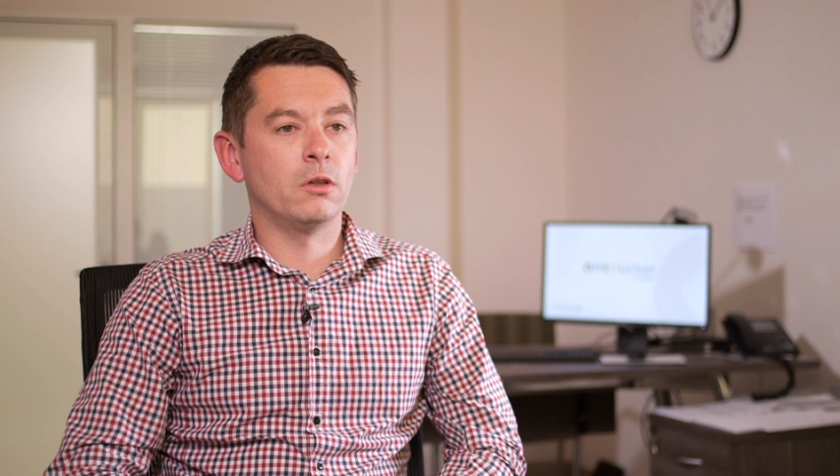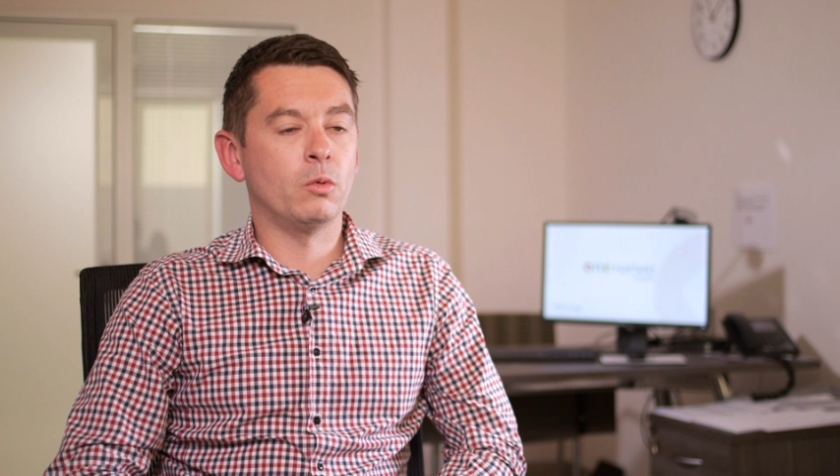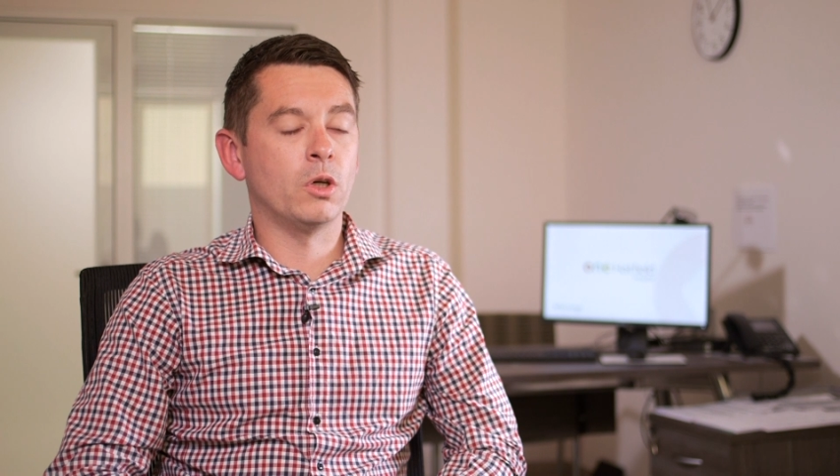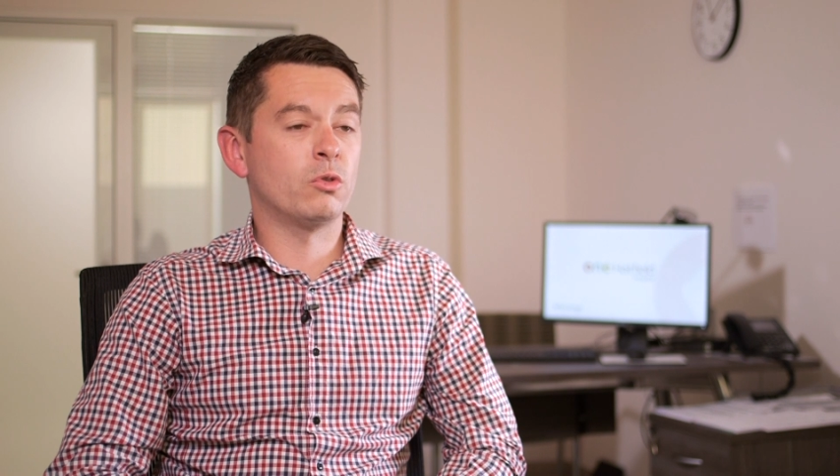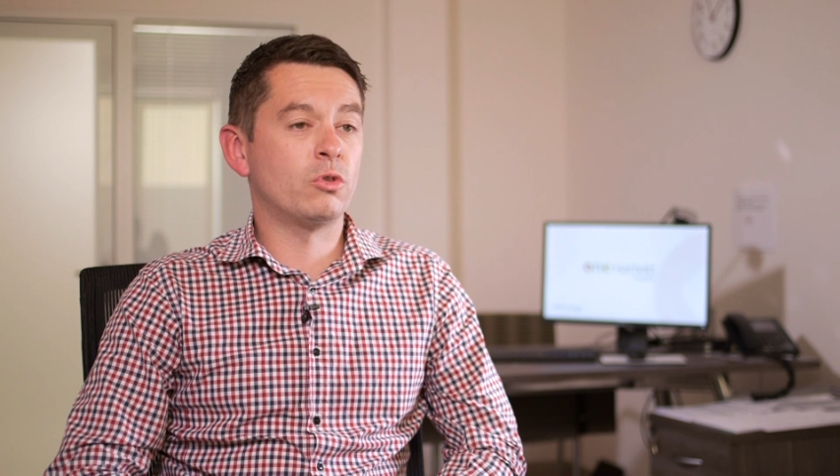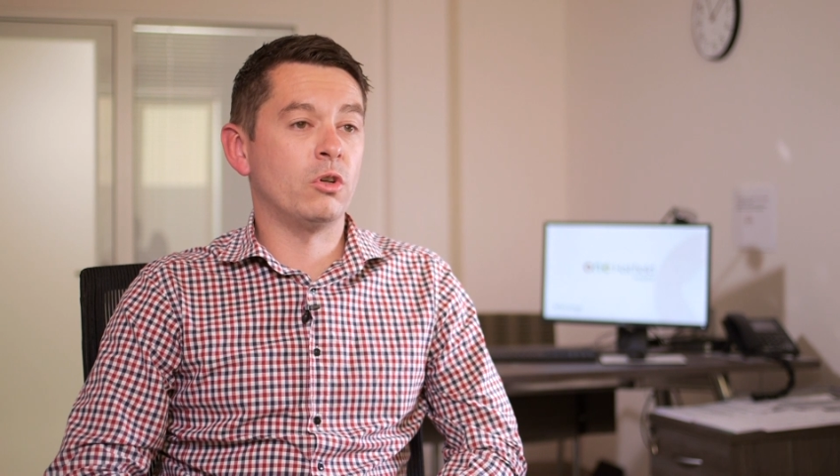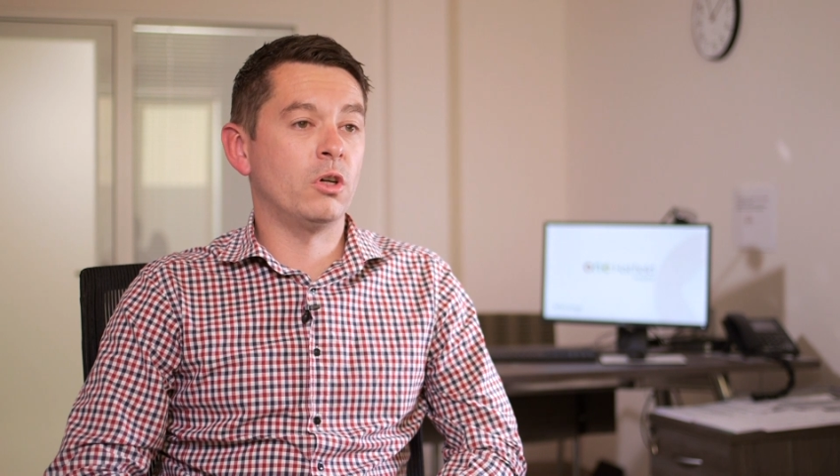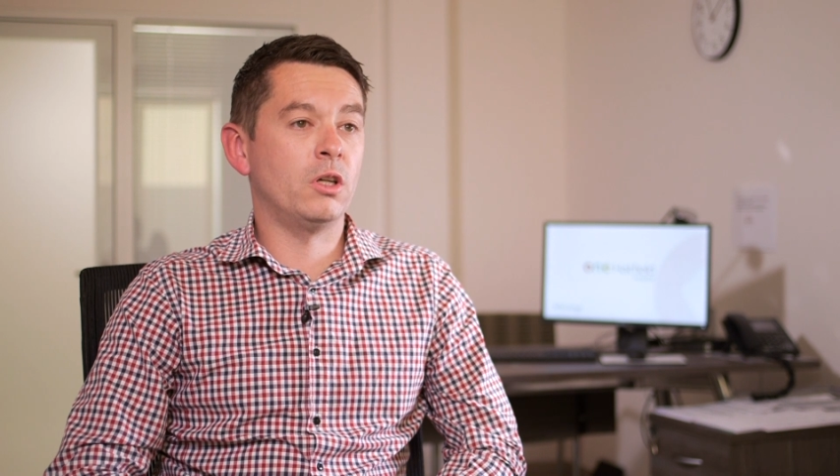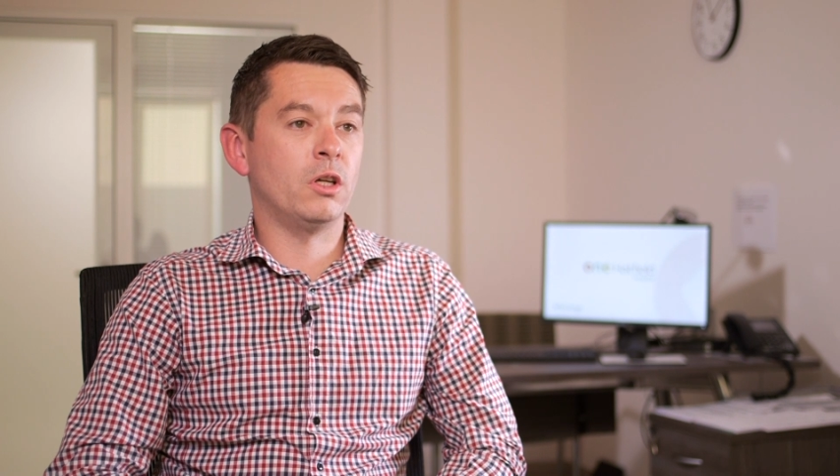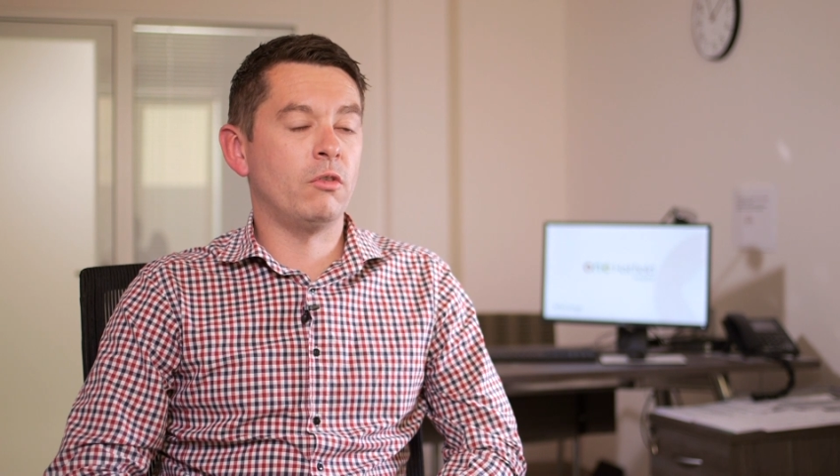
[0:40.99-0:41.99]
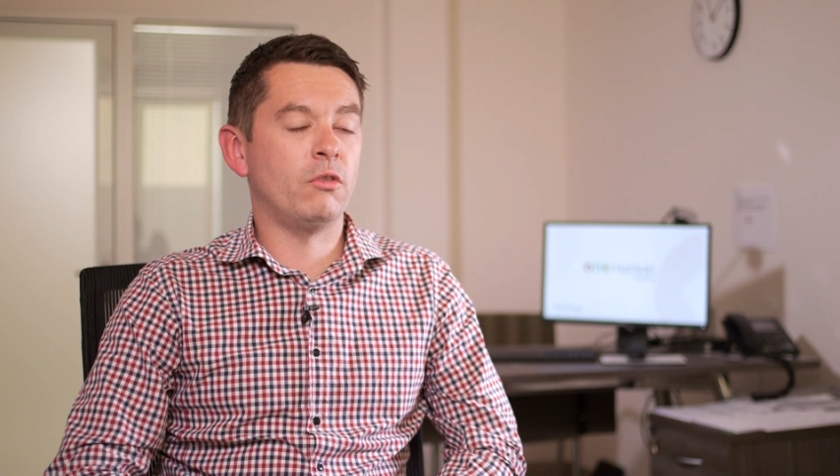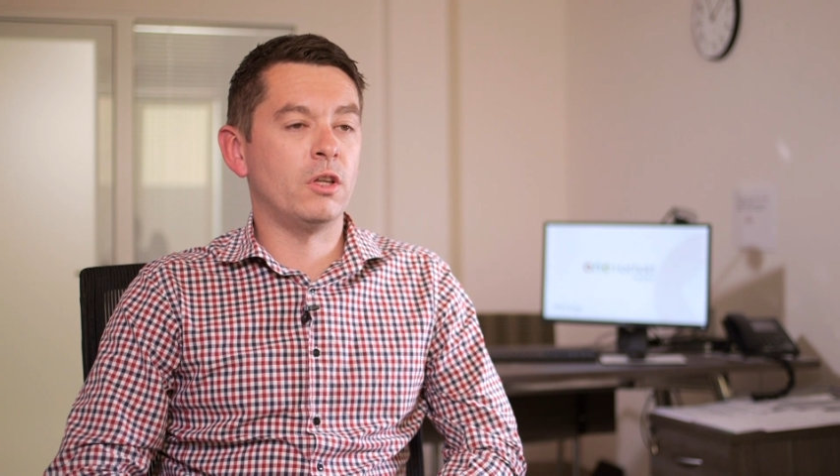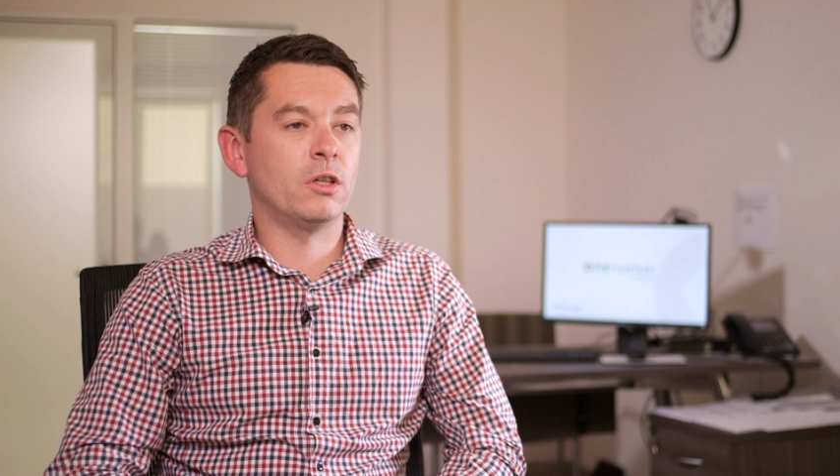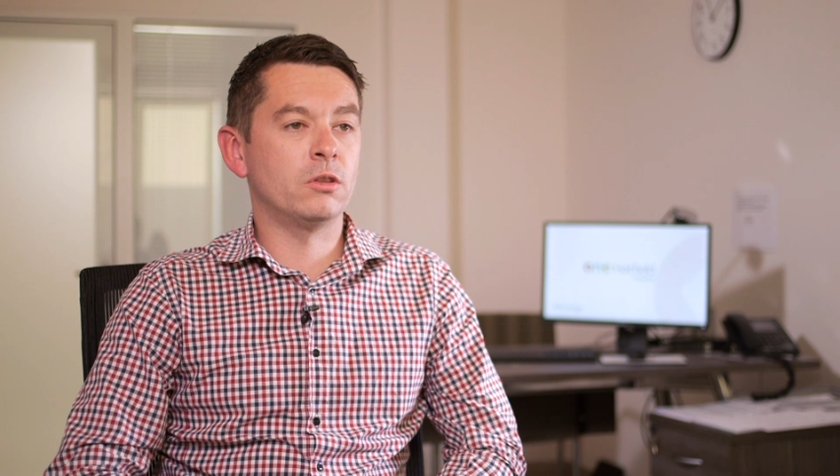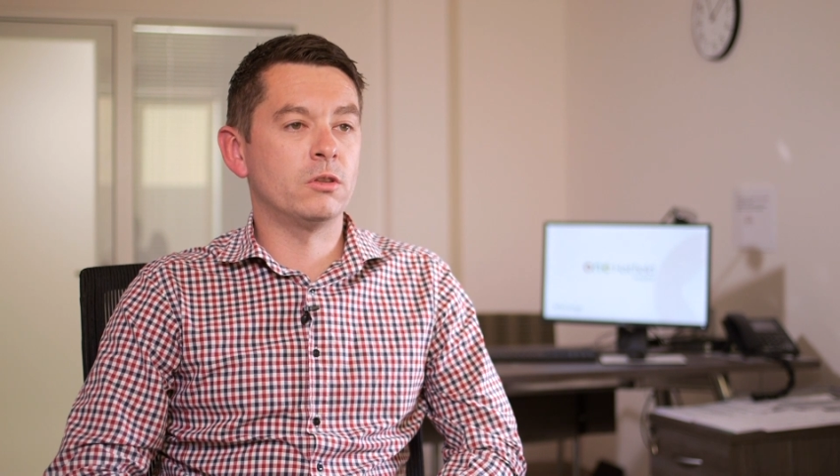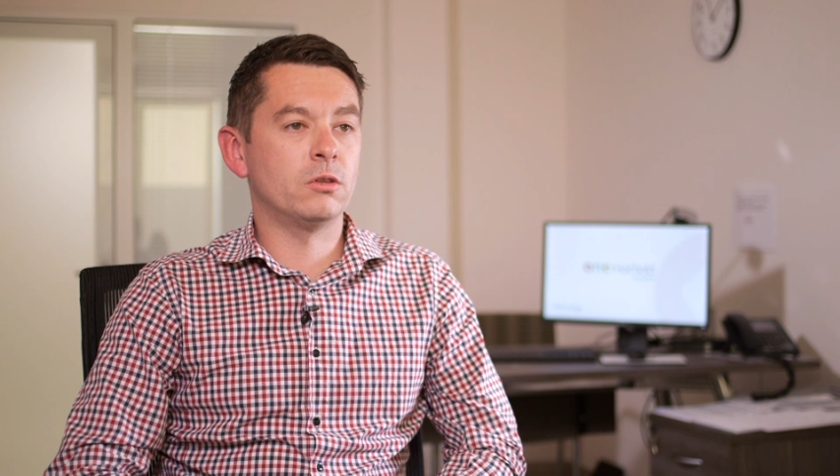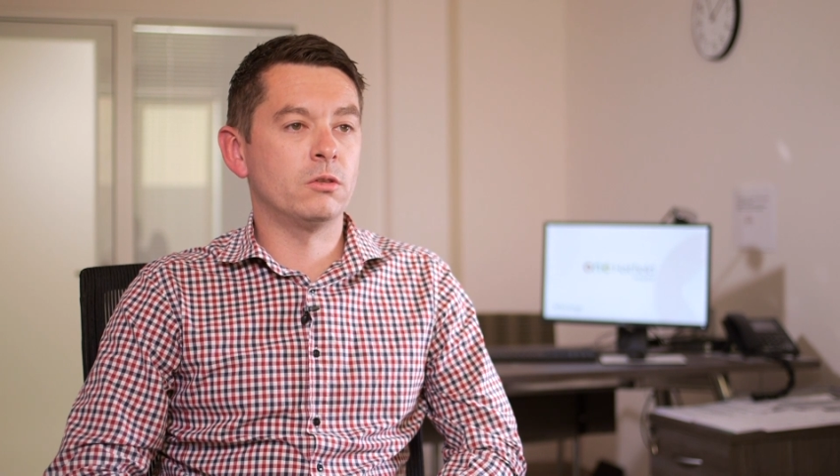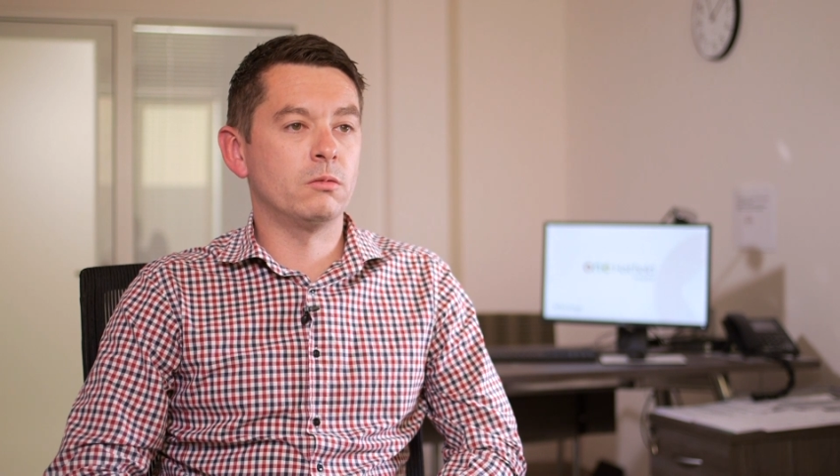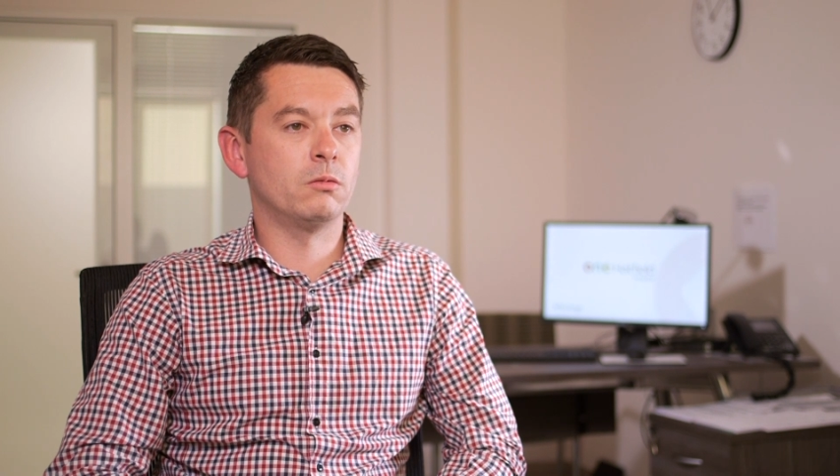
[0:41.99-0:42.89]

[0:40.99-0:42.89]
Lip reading: whilst trying other things